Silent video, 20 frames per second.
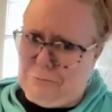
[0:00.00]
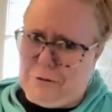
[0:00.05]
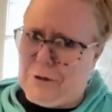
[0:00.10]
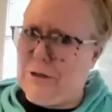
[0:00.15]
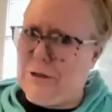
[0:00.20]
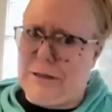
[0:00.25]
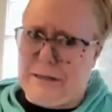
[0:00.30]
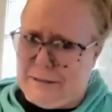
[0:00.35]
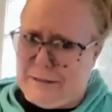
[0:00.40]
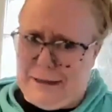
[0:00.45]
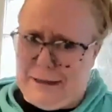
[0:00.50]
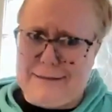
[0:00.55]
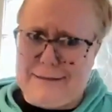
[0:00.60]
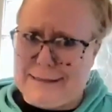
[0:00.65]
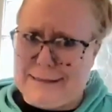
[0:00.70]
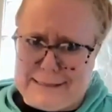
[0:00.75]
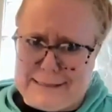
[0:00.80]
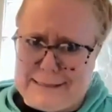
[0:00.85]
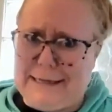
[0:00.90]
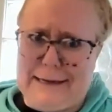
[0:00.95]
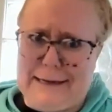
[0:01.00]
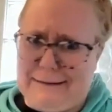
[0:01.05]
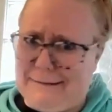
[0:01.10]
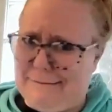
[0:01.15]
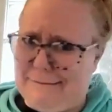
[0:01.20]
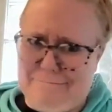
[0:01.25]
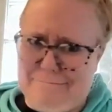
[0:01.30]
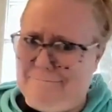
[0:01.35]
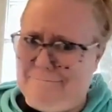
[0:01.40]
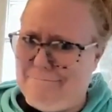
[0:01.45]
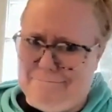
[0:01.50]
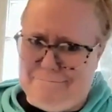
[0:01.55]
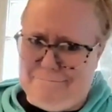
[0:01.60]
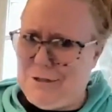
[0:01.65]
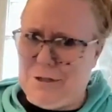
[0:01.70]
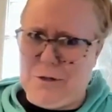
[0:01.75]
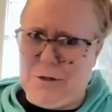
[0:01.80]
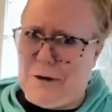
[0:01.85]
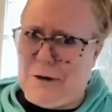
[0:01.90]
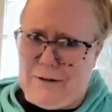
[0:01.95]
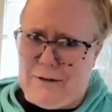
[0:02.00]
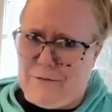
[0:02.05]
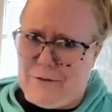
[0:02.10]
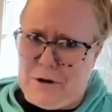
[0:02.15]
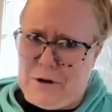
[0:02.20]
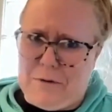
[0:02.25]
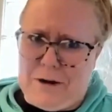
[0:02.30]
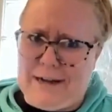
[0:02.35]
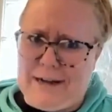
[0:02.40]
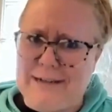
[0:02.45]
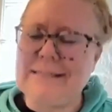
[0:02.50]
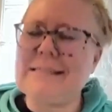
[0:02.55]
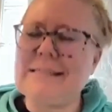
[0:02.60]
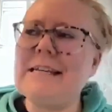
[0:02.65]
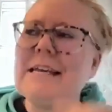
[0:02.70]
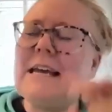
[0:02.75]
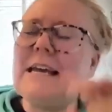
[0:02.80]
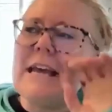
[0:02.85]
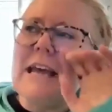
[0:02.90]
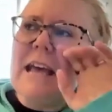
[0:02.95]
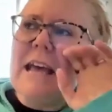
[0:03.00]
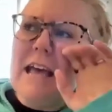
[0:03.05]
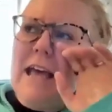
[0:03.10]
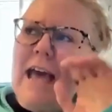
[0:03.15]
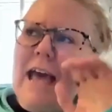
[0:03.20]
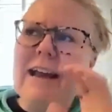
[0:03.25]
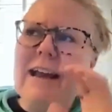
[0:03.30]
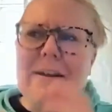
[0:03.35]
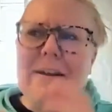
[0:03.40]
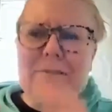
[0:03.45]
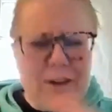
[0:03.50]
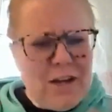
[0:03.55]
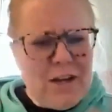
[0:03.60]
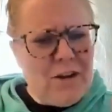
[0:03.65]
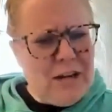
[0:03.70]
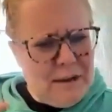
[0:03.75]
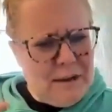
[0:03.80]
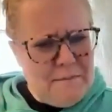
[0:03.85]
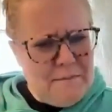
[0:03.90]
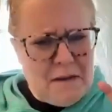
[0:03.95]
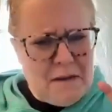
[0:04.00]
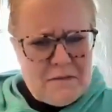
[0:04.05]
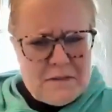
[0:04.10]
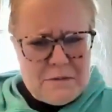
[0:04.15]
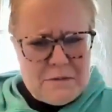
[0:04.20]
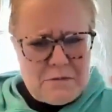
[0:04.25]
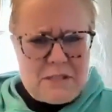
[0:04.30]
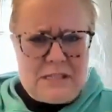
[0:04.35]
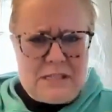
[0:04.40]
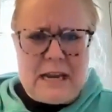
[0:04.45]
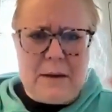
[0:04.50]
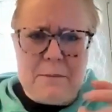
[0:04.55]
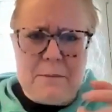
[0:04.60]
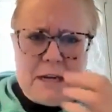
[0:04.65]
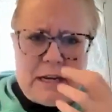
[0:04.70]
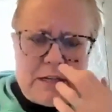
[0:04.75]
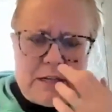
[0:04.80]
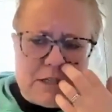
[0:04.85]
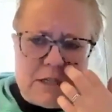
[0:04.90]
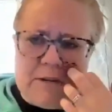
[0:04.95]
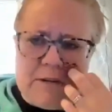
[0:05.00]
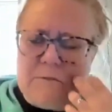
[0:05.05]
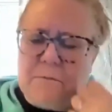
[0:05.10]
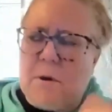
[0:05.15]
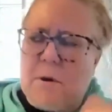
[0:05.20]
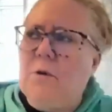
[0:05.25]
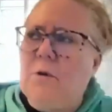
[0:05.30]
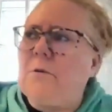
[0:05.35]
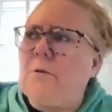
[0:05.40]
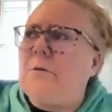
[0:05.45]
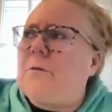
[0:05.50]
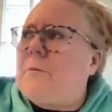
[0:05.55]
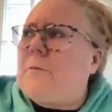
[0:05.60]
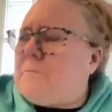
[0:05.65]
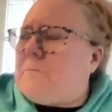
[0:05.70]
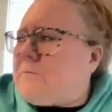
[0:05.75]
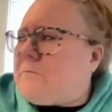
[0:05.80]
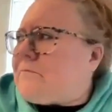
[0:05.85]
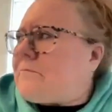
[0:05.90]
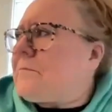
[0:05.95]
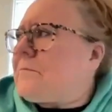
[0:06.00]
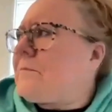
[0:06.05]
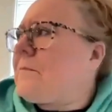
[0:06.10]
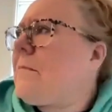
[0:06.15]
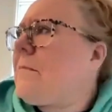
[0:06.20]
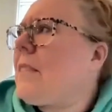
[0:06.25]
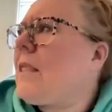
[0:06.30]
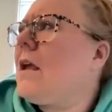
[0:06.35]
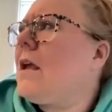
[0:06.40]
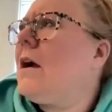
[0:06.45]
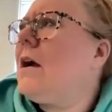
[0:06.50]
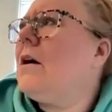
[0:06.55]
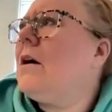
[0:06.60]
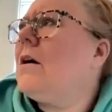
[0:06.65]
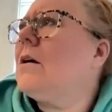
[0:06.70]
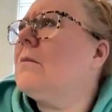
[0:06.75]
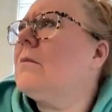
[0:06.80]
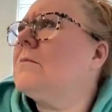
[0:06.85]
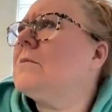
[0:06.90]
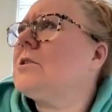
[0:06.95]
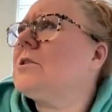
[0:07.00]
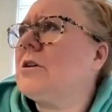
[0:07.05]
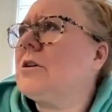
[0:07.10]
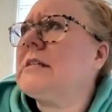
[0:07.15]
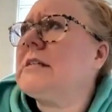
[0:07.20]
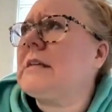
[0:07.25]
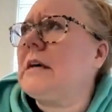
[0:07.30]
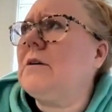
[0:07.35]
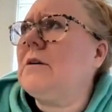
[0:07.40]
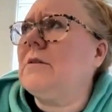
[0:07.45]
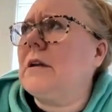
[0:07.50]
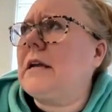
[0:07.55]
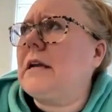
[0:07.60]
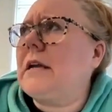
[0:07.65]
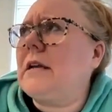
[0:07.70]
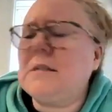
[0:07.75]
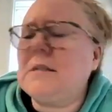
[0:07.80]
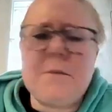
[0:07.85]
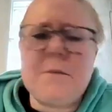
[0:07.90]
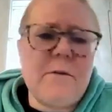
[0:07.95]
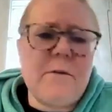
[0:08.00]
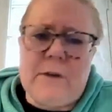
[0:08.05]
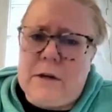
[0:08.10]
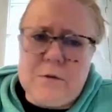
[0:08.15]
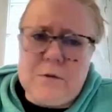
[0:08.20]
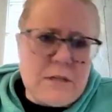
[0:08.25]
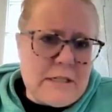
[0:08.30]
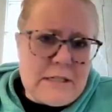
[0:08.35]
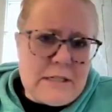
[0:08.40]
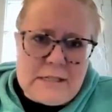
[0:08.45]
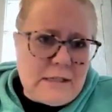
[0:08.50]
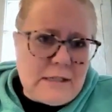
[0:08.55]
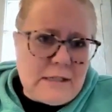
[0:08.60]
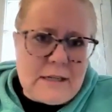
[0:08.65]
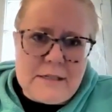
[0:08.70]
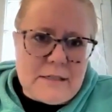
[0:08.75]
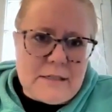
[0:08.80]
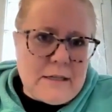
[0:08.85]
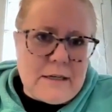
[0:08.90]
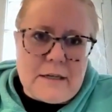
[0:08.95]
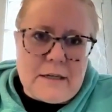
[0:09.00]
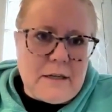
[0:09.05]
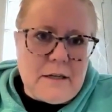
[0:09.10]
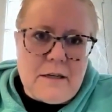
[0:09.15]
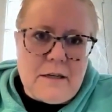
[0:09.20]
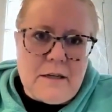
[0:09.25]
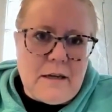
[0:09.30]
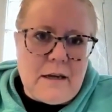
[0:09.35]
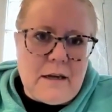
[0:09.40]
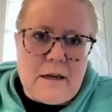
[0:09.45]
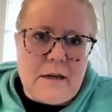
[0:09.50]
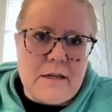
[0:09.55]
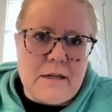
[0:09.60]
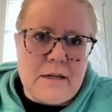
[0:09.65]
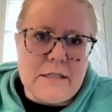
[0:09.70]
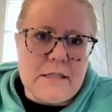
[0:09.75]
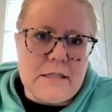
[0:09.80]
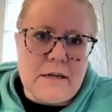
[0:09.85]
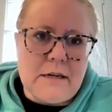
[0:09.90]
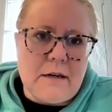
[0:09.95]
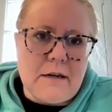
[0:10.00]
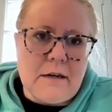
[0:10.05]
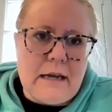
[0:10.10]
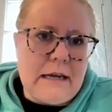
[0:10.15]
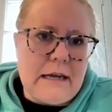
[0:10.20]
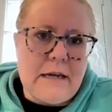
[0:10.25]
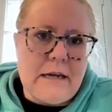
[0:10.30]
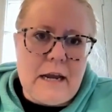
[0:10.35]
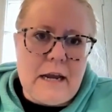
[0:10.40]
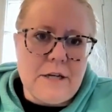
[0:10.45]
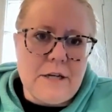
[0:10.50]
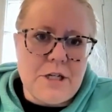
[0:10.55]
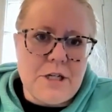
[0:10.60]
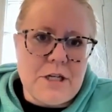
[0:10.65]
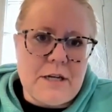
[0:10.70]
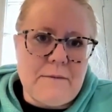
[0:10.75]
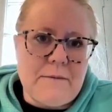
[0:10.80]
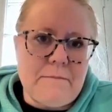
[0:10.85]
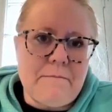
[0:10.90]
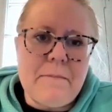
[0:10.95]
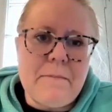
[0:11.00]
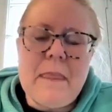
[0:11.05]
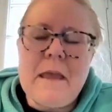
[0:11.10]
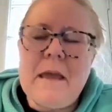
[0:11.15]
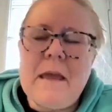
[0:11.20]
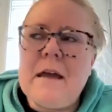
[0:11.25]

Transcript: really let this kid do whatever he wants. And I figured it maybe was a combination of both. Turns out he's profoundly dyslexic and ADHD.